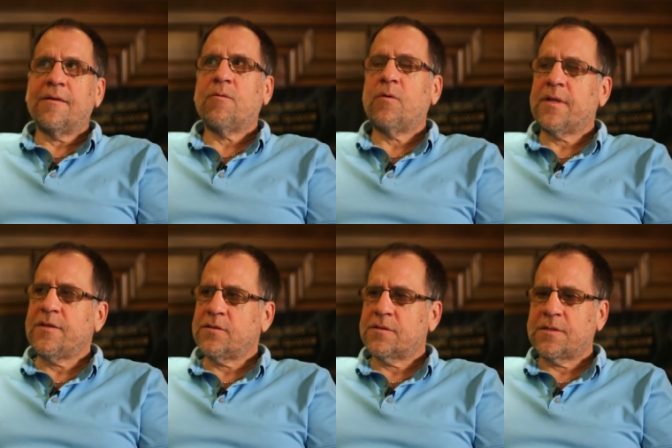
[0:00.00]
Well,
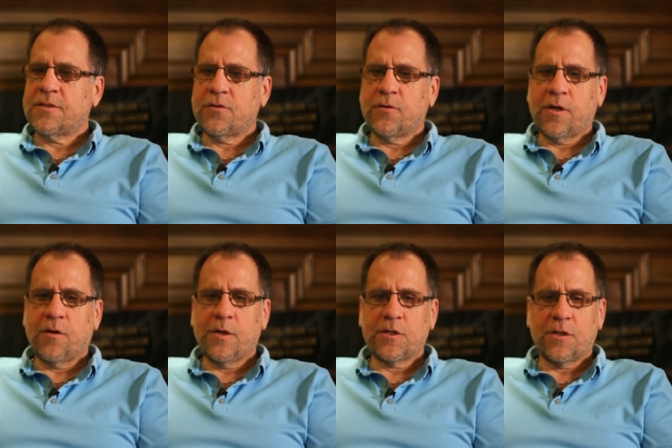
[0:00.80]
that's a that's a tricky
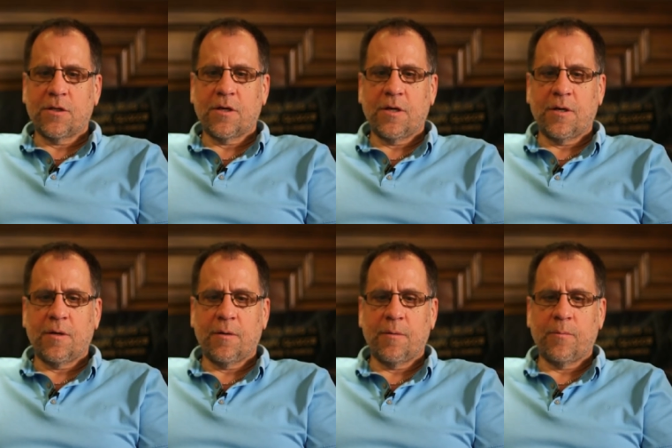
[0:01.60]
question.
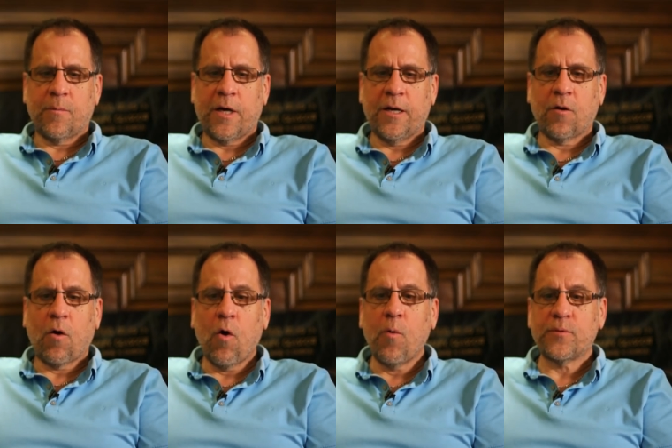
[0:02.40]
Um, I'd
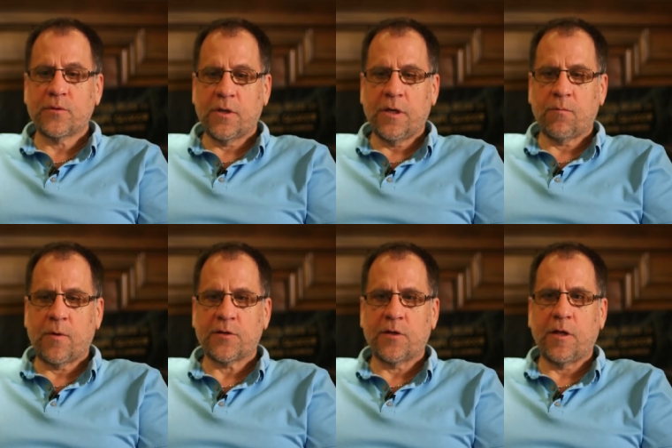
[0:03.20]
hoped it
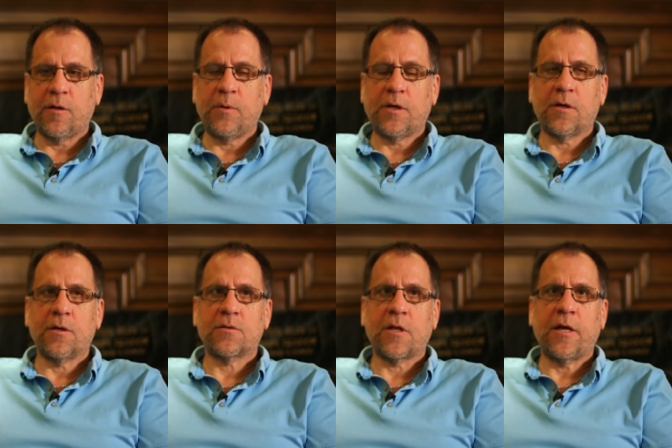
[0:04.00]
resonated
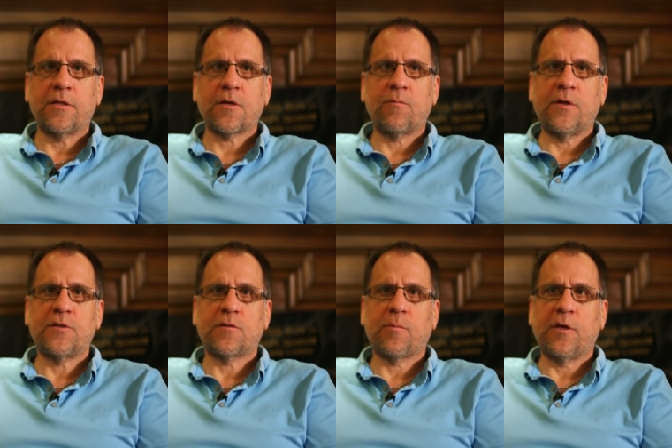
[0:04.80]
because, and I had some
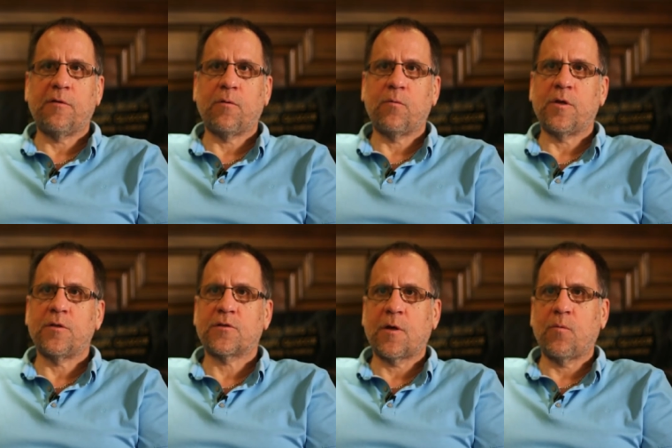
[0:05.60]
reason to believe it would
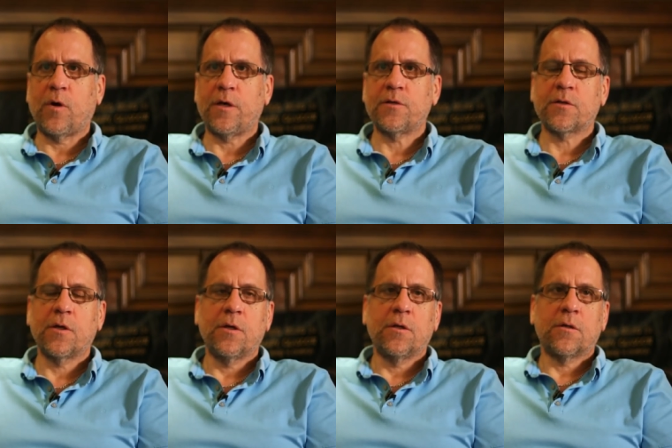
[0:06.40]
in some ways,
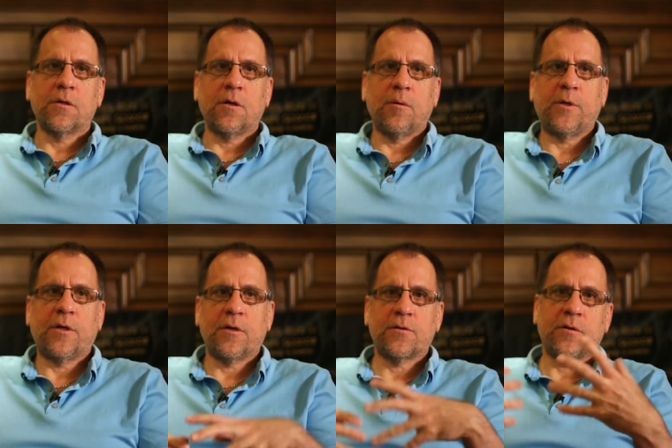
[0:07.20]
uh,
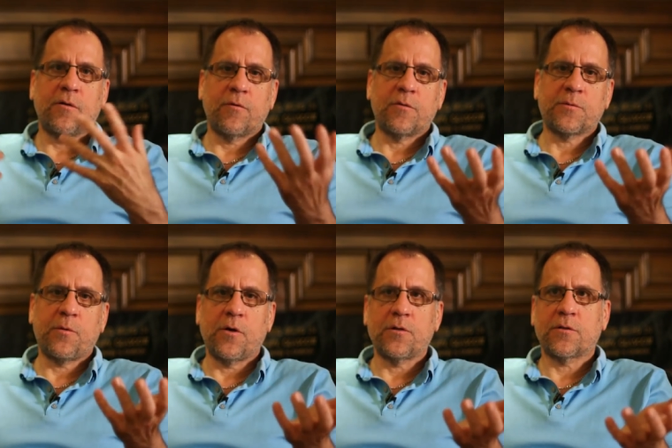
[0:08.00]
because of the
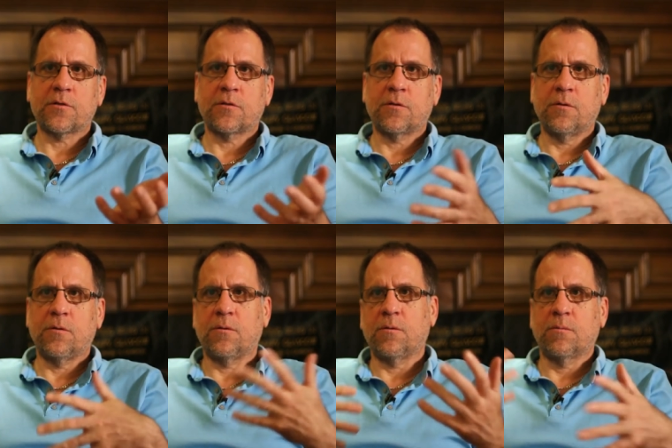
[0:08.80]
response
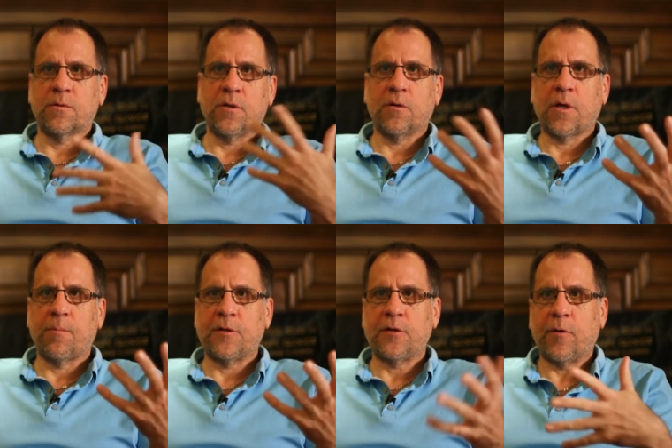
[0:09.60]
to you know
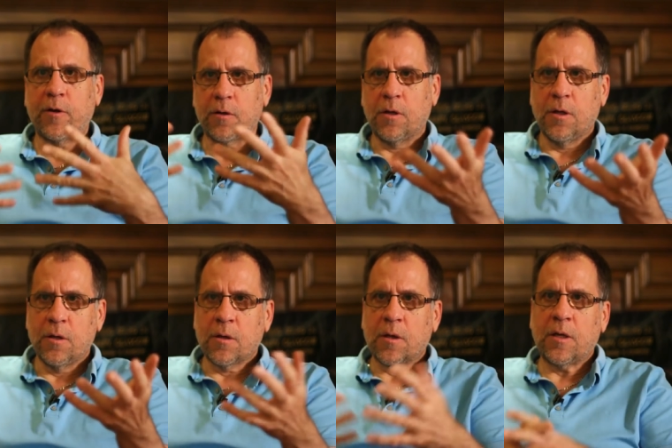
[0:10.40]
that material
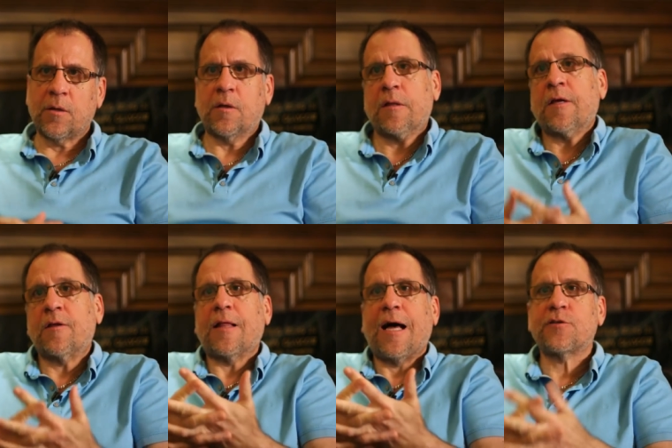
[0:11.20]
in
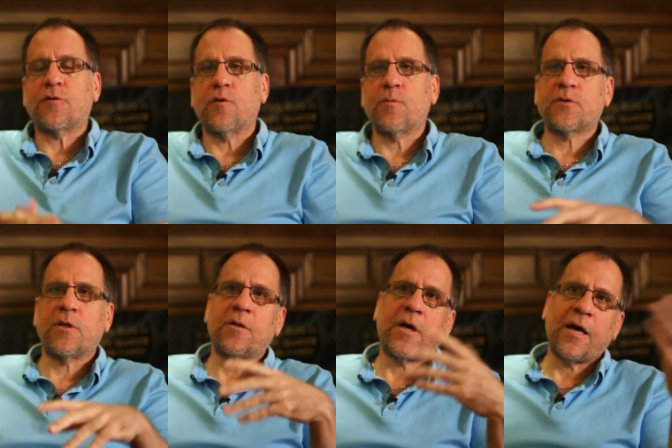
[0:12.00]
in classrooms.
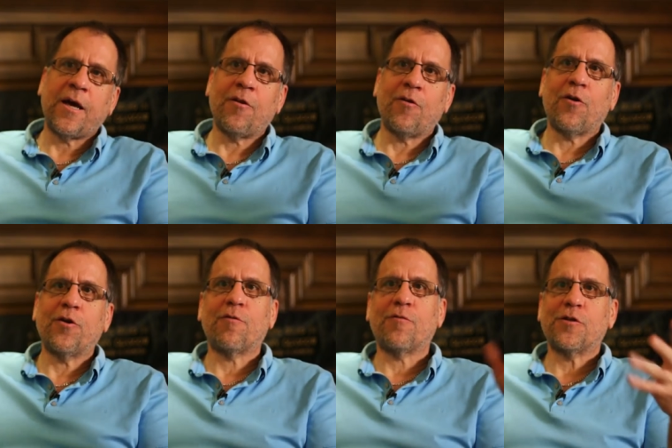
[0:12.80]
And I had an
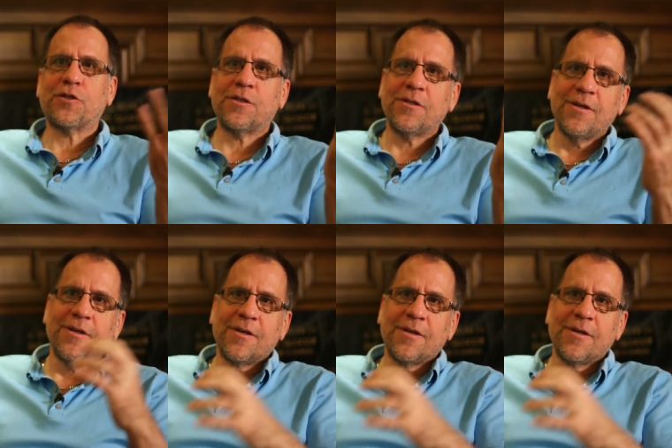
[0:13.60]
earlier version,